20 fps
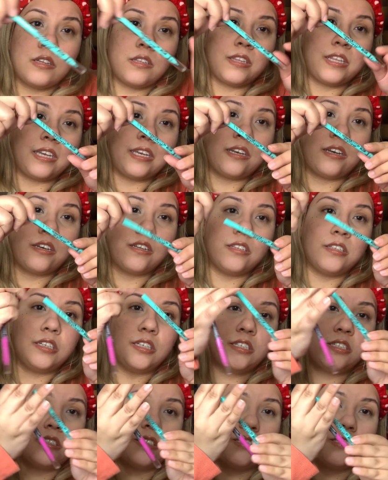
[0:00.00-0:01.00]
like
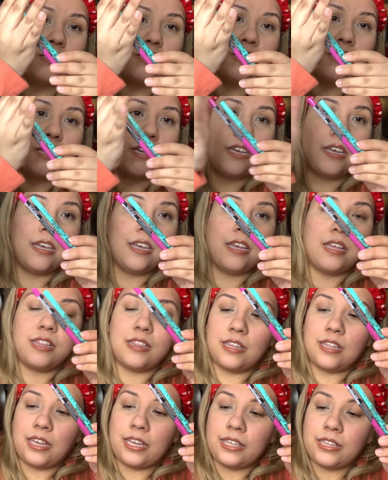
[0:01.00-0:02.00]
colors
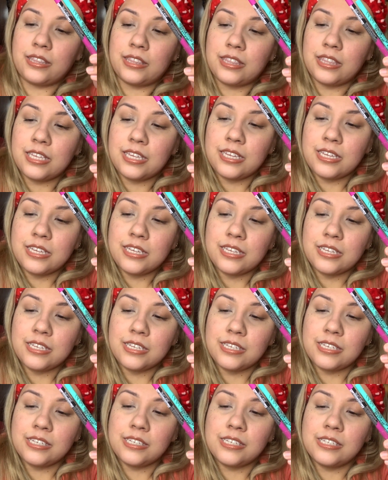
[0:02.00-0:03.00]
like this.
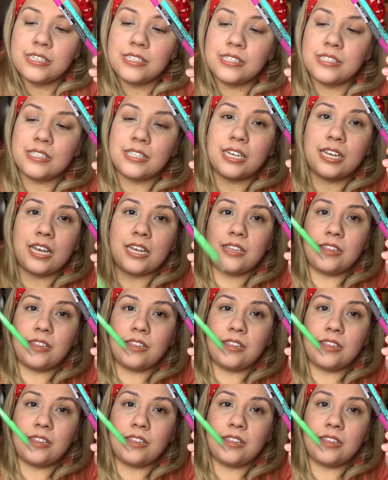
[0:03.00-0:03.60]
Like I